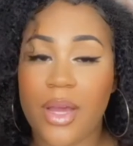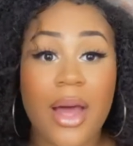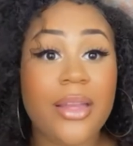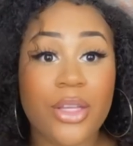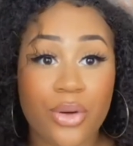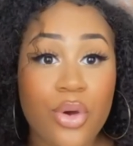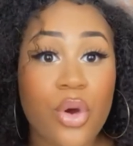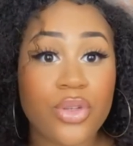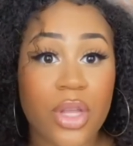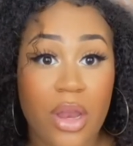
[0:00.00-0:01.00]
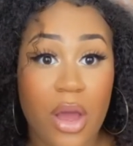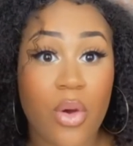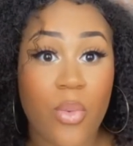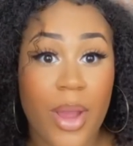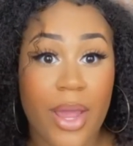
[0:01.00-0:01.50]
a little goes a
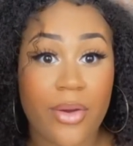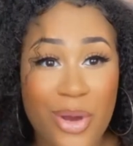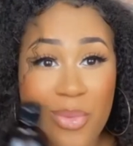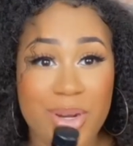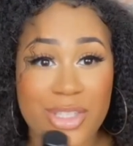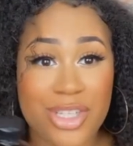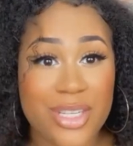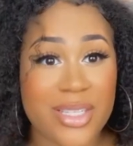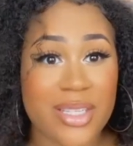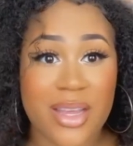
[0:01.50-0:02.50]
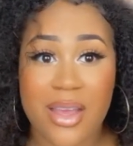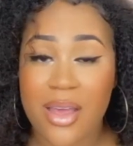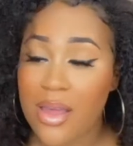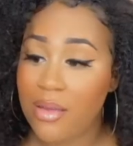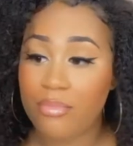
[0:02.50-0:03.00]
long way. I don't want to just
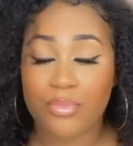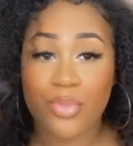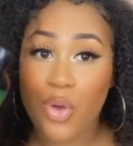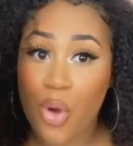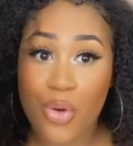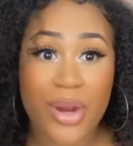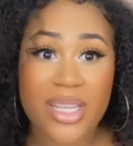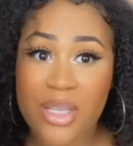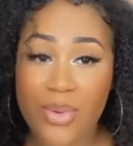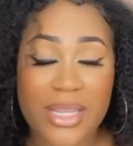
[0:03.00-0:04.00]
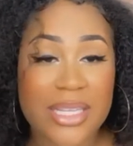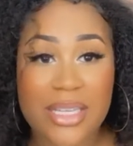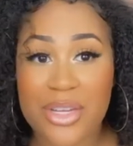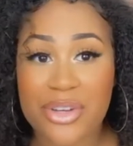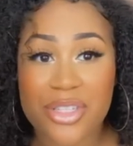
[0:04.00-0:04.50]
go crazy with this
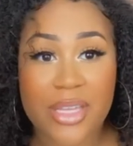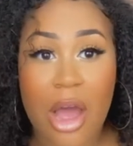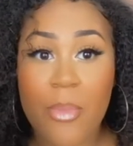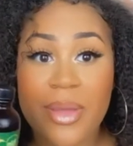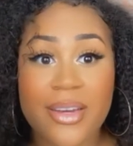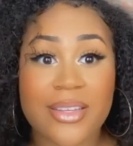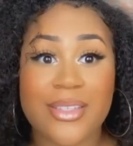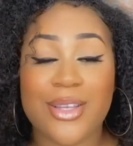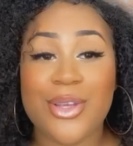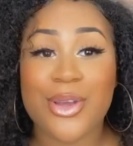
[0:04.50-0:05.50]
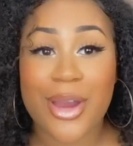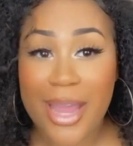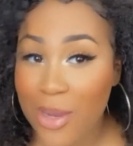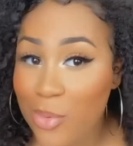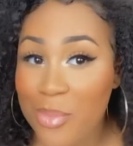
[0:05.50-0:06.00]
in your scalp because your
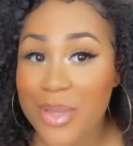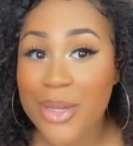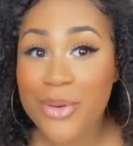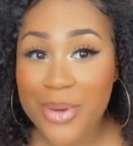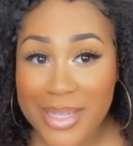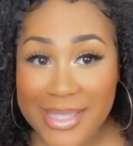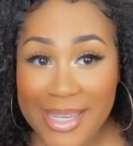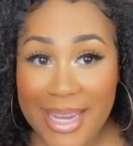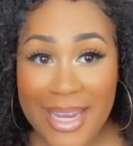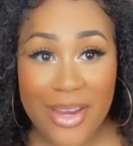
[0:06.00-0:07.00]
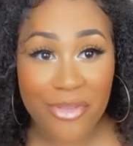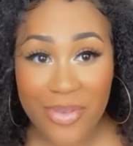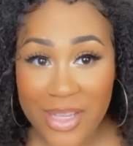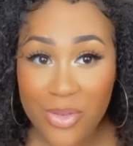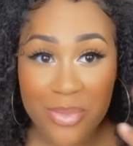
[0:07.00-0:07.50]
head will be greasy, your
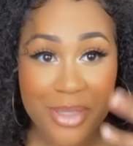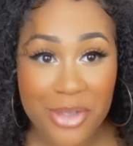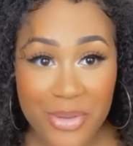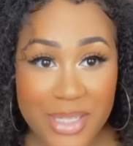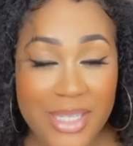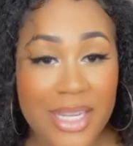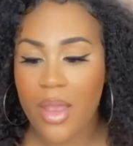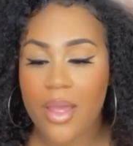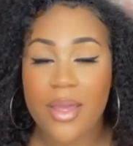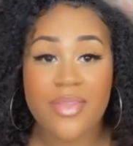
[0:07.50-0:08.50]
face will be greasy.